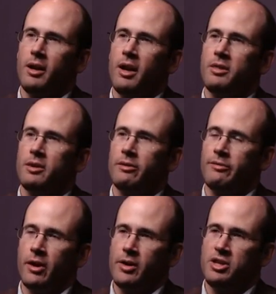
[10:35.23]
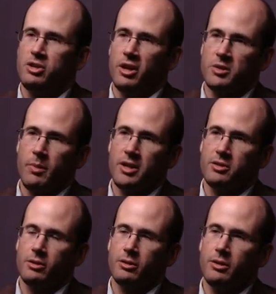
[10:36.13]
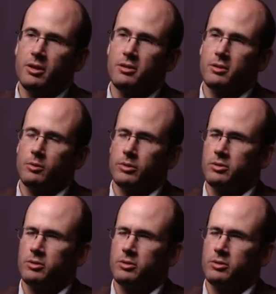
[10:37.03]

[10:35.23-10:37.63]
And they're very judgmental to